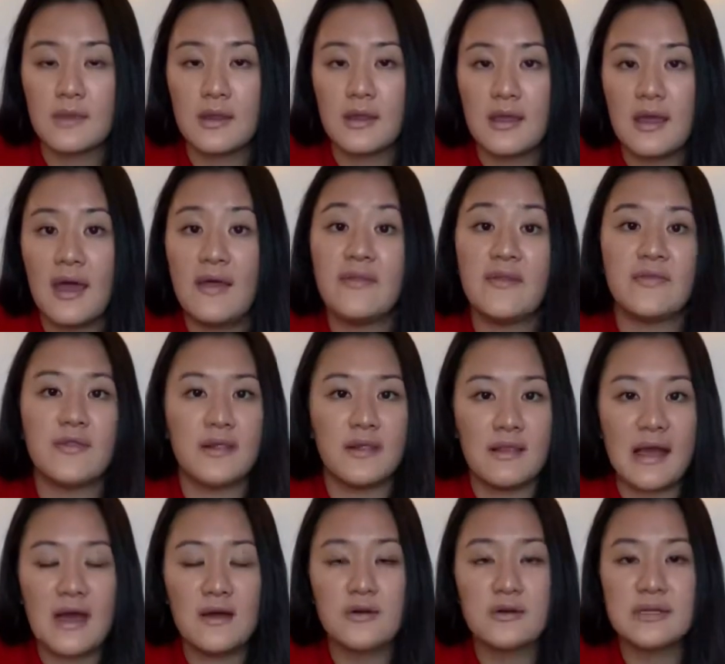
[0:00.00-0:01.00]
And then the
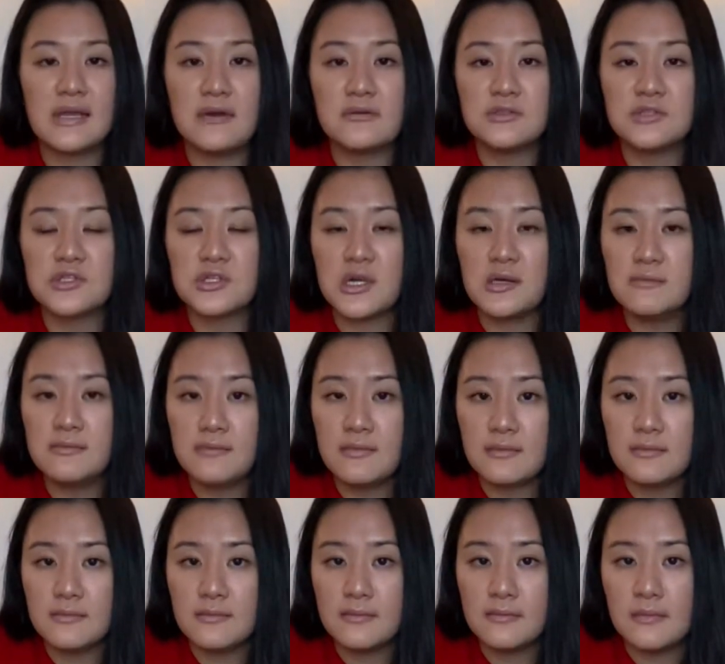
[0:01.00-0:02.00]
louder down strum,
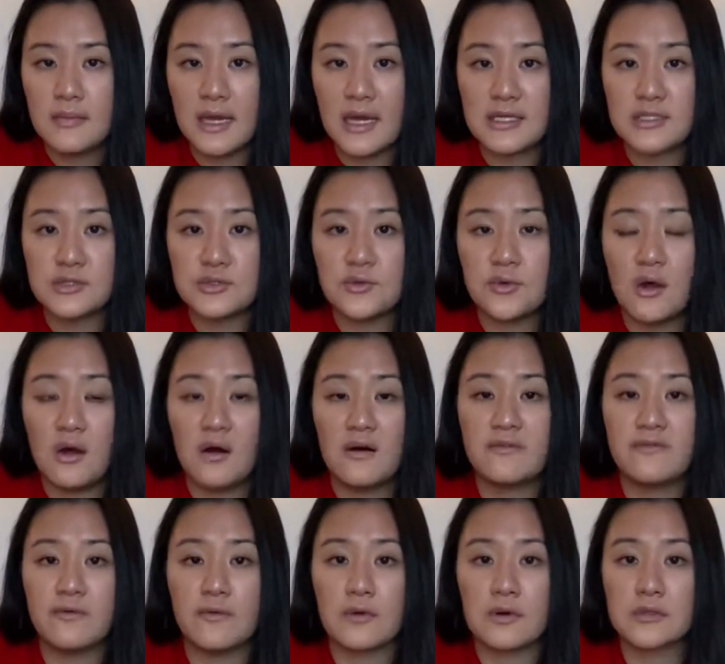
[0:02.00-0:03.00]
I do all
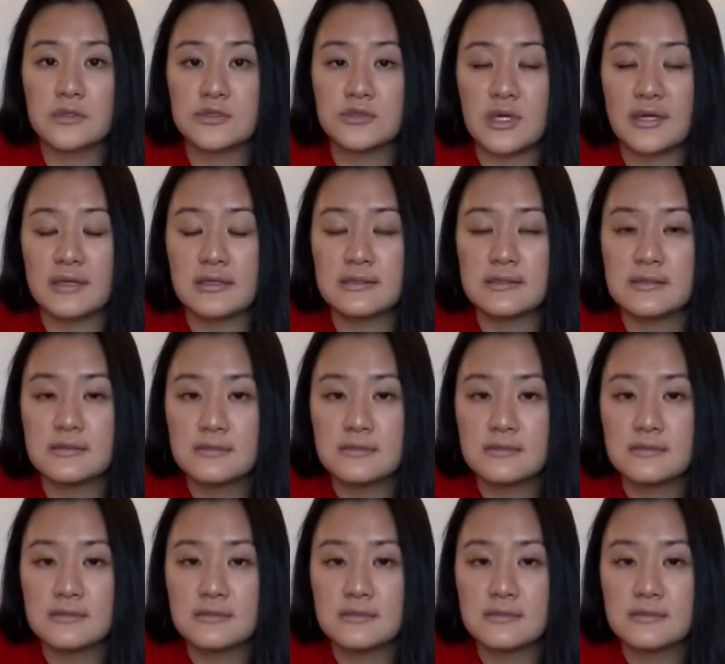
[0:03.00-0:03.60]
4 strings.